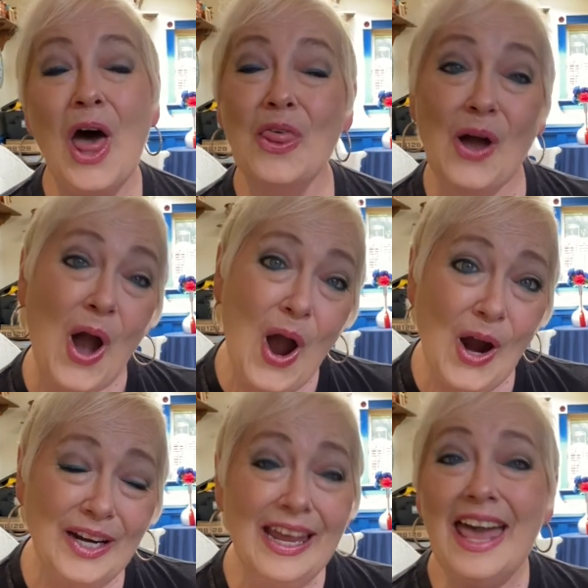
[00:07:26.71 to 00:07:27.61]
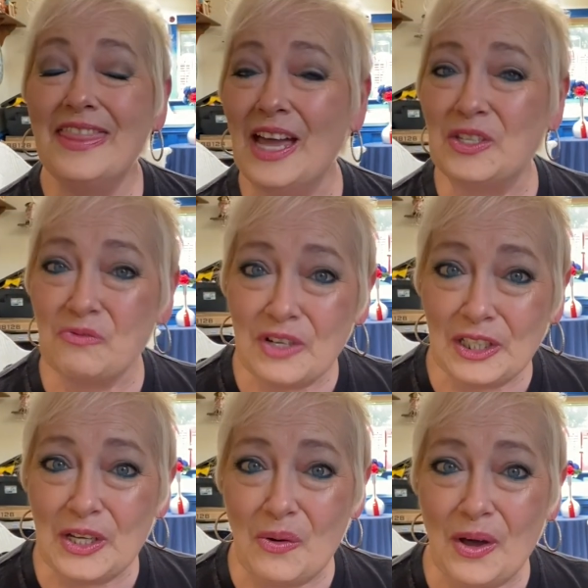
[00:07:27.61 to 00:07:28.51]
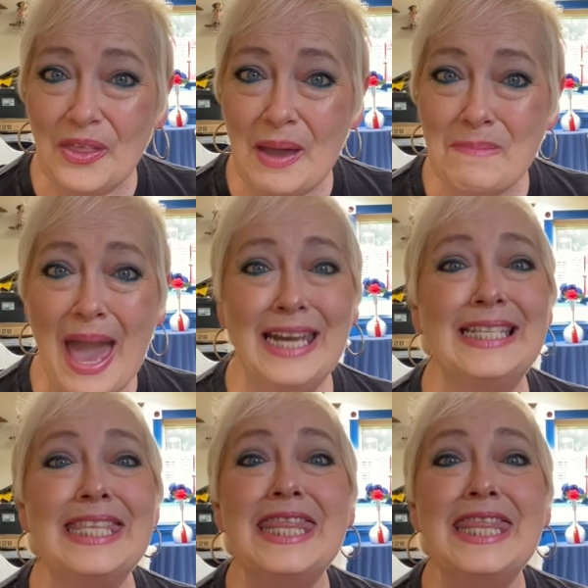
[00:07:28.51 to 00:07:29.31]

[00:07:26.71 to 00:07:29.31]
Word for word: The heart, that's really all that matters.